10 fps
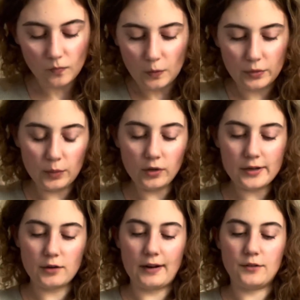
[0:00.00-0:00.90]
But I will
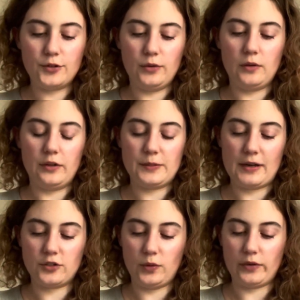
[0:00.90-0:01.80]
get around to it,
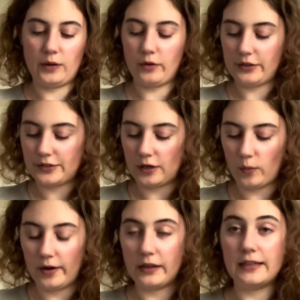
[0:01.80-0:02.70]
especially when I want to start
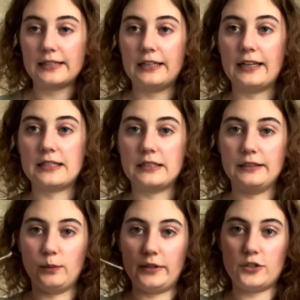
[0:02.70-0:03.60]
wearing these and it gets a
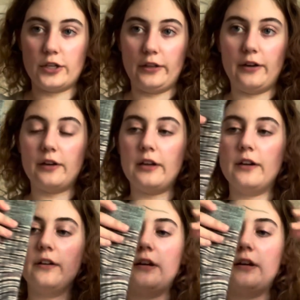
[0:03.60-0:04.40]
little bit chillier here.